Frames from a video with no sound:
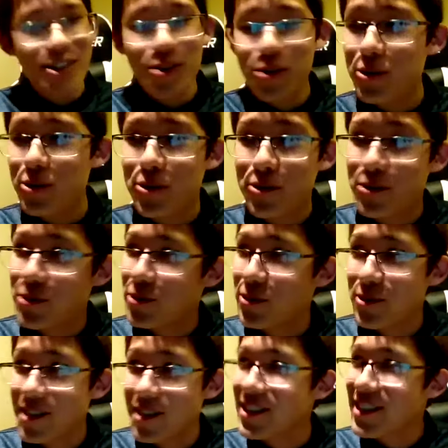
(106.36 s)
Oof.
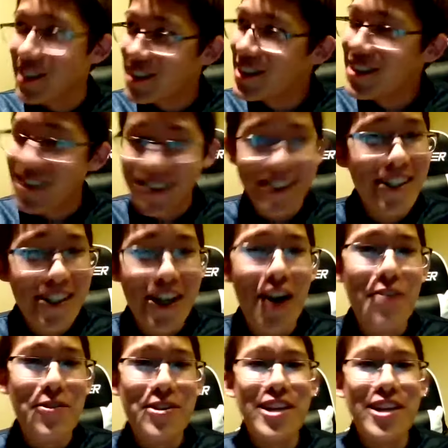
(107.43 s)
This is a good
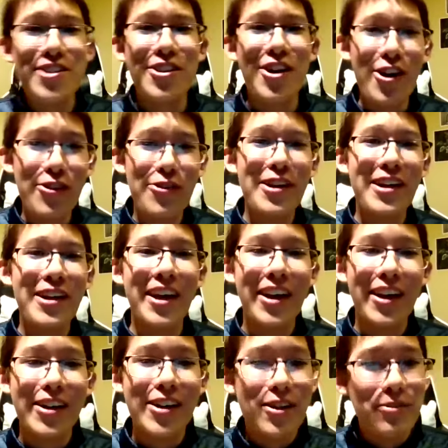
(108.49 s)
conversation already.
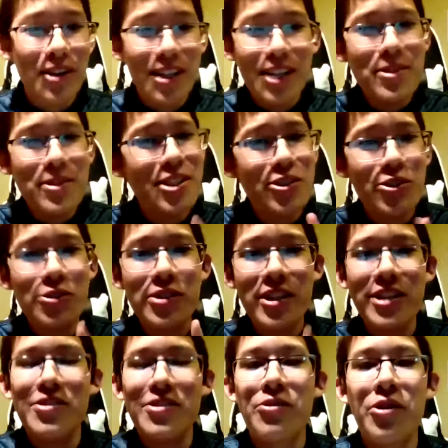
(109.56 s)
But let me say two
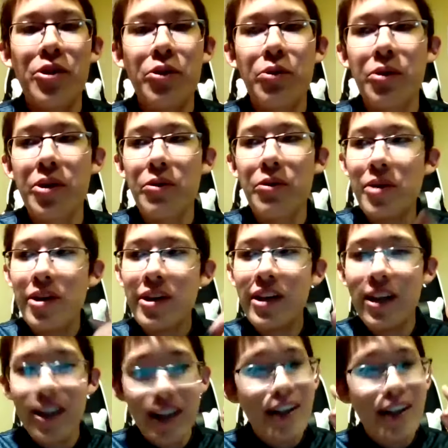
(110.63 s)
things real quick. One,
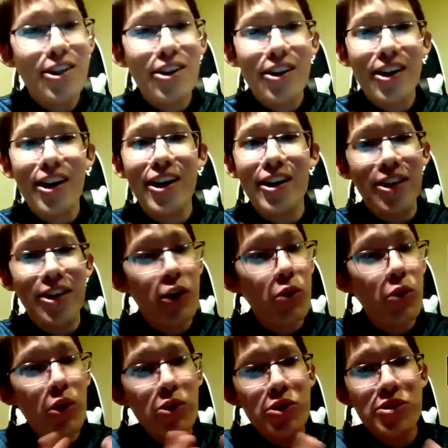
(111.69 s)
the
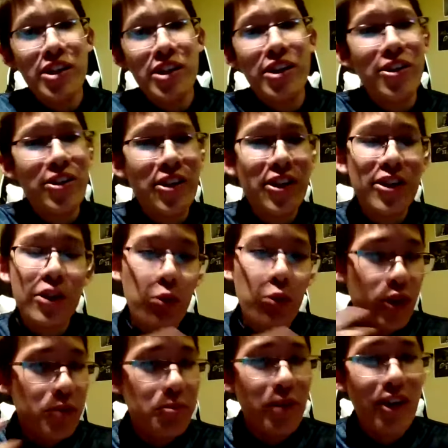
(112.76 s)
quote you said earlier, the
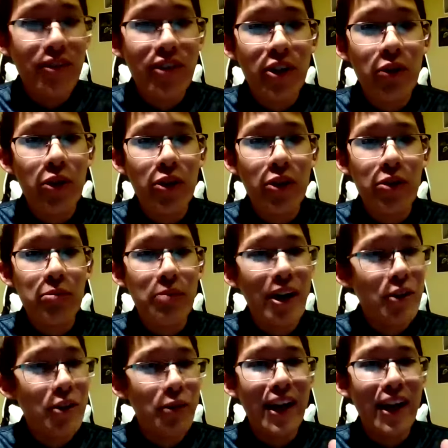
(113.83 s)
Warren Buffett quote. By
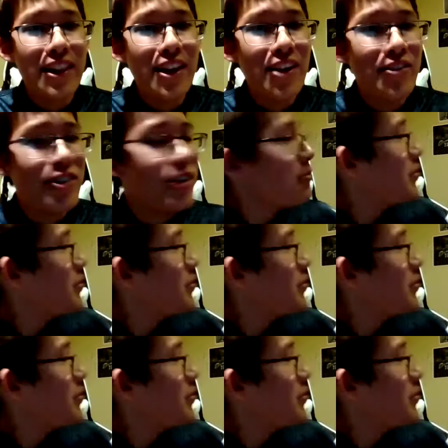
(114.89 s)
the way, I love him.